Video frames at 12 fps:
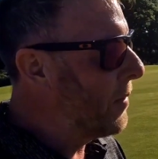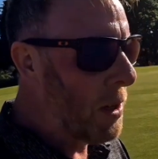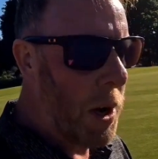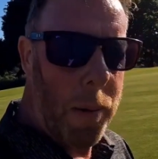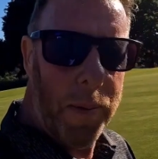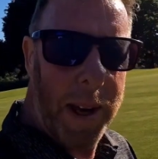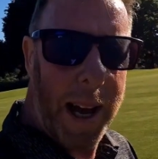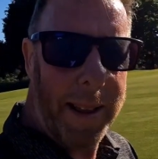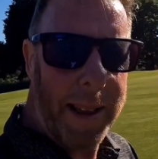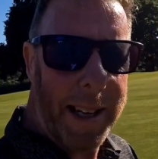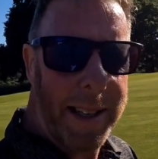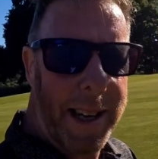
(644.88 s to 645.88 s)
So yeah,
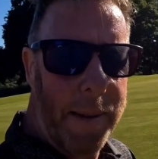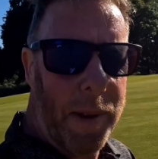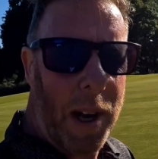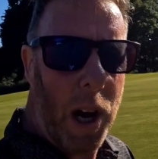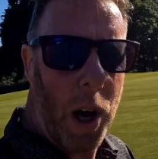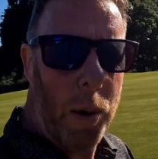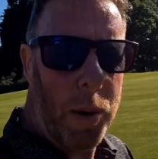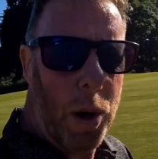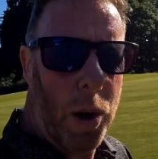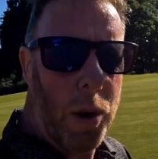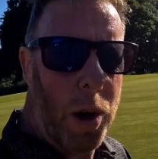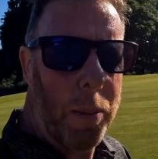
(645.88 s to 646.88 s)
that's it. I hope
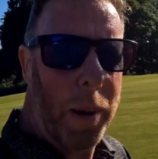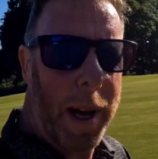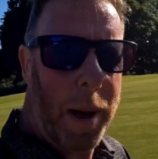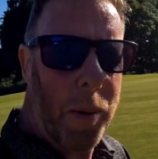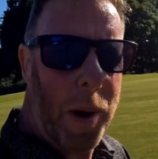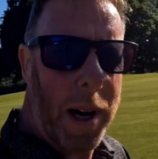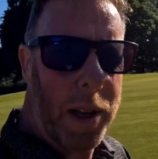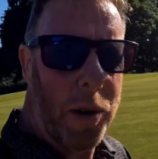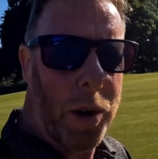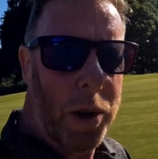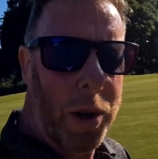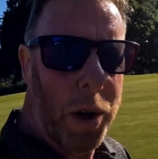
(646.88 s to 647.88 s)
you're all playing well,
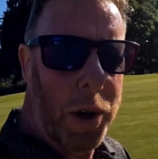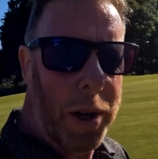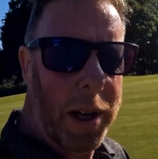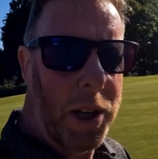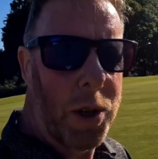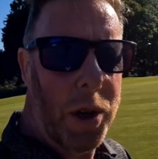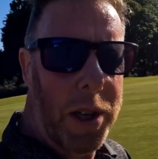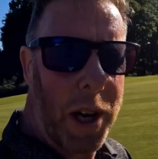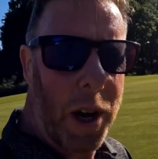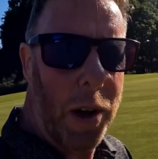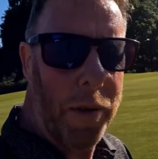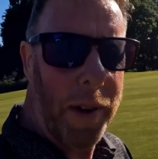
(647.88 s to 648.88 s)
you're all good, enjoying
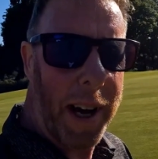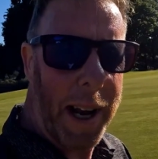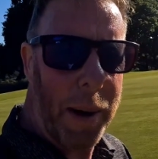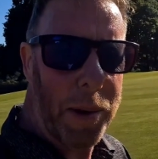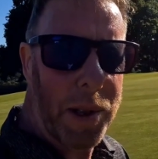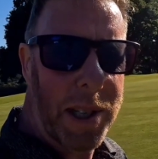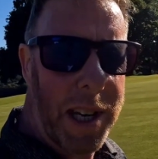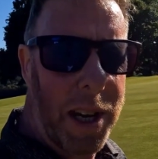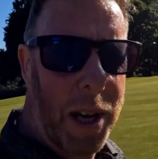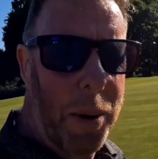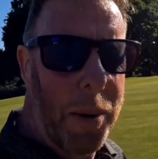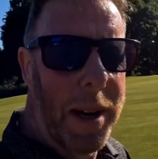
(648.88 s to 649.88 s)
your golf, and I will see
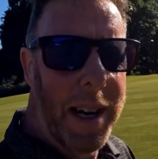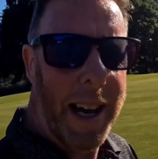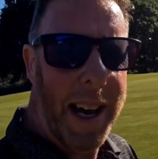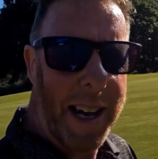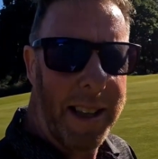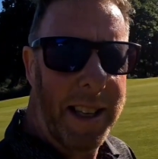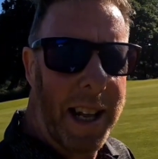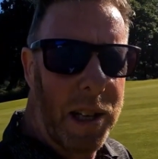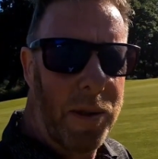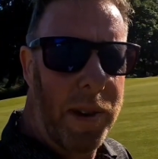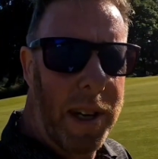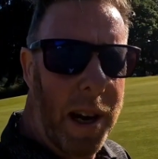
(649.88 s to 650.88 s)
you in the
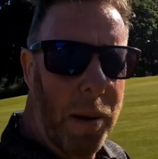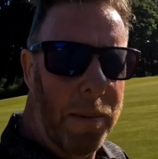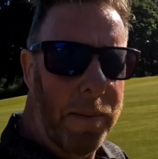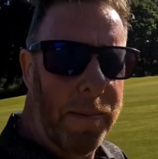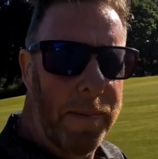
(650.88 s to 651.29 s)
next video.